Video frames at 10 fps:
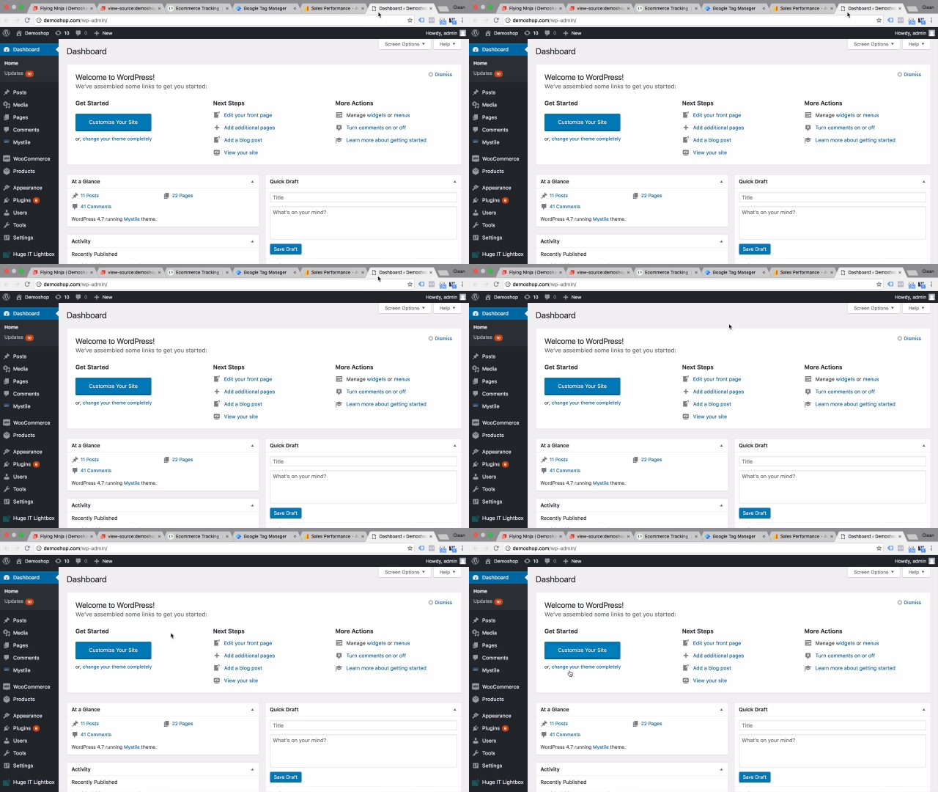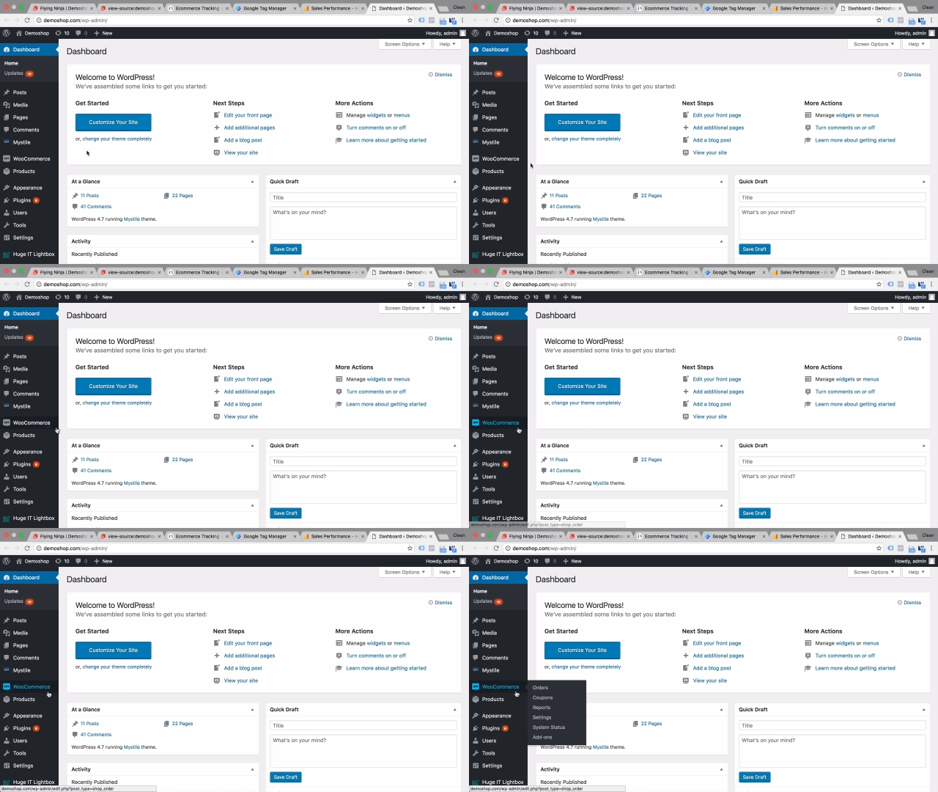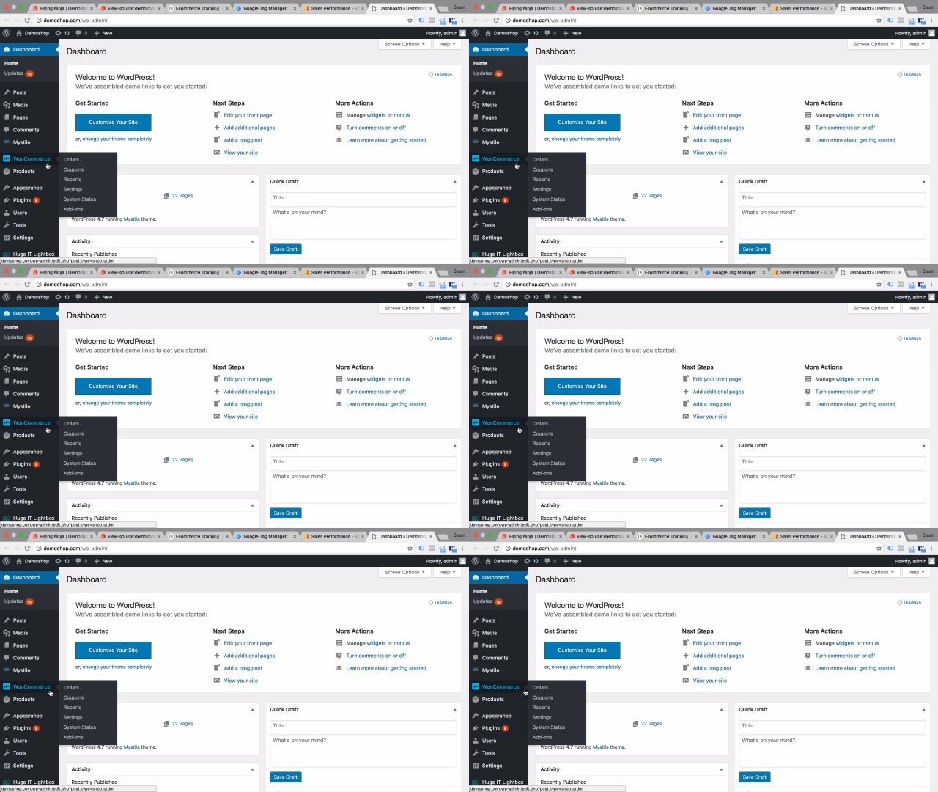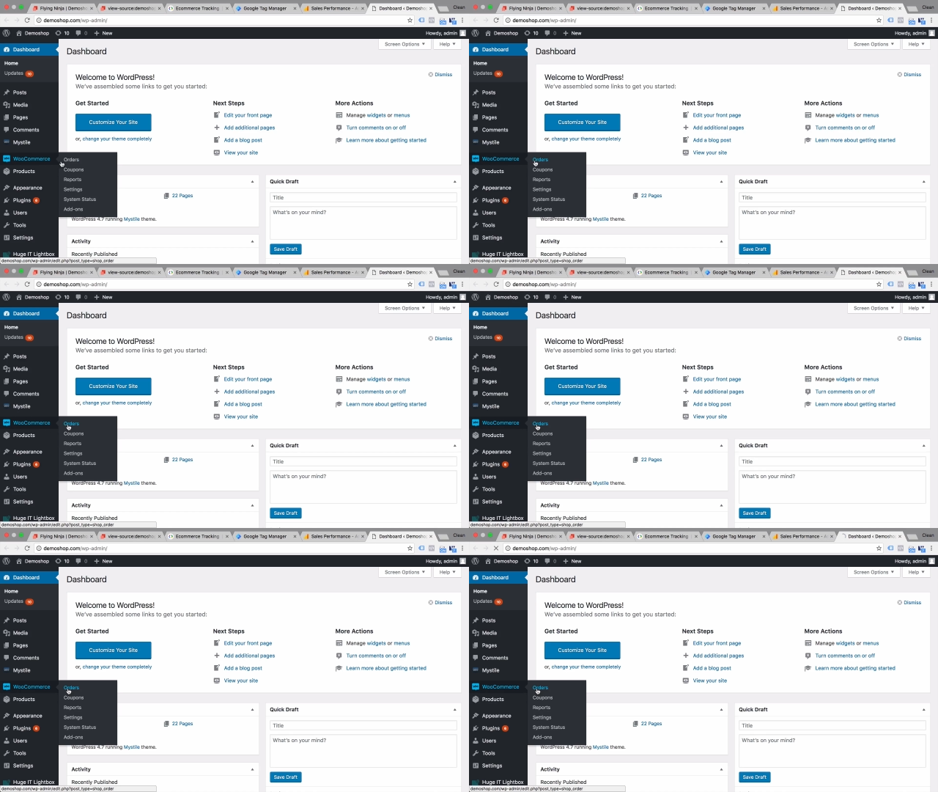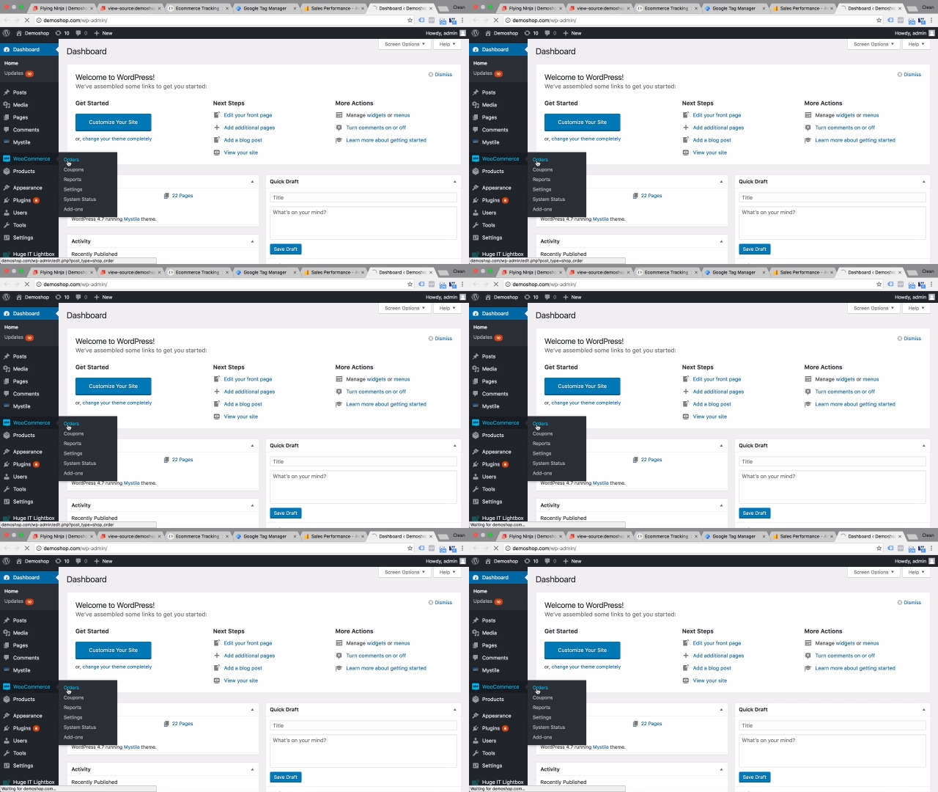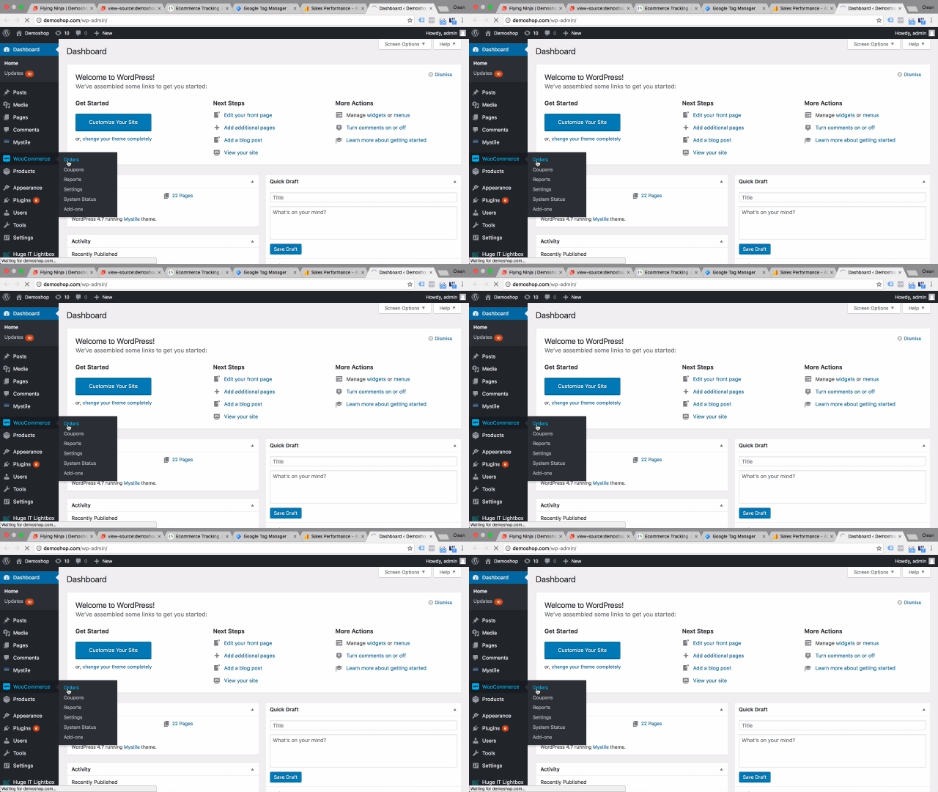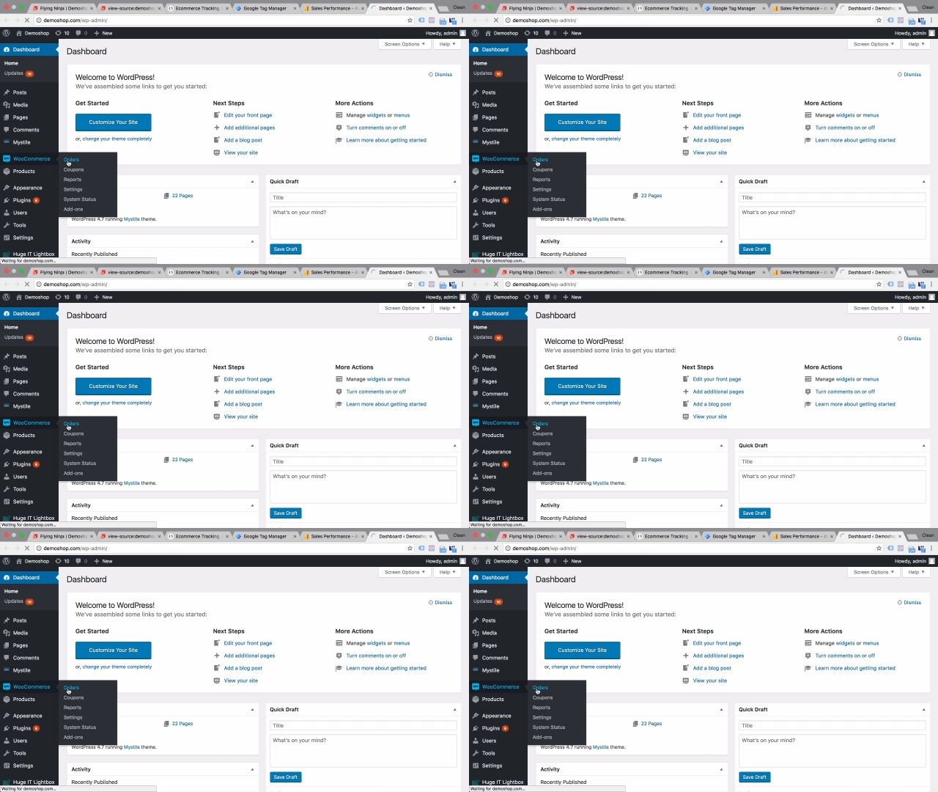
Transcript: [unreadable: no face in view]